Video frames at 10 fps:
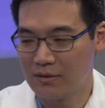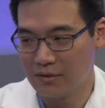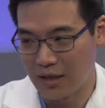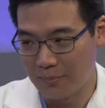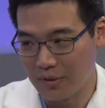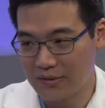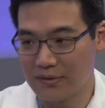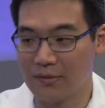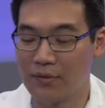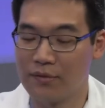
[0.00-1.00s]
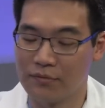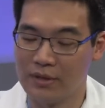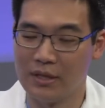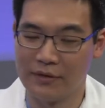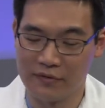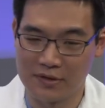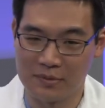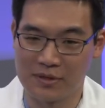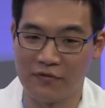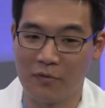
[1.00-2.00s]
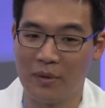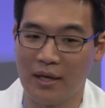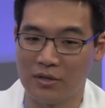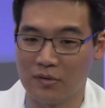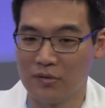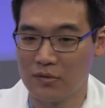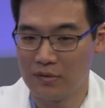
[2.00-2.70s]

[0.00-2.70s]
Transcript: topics and three different specific patient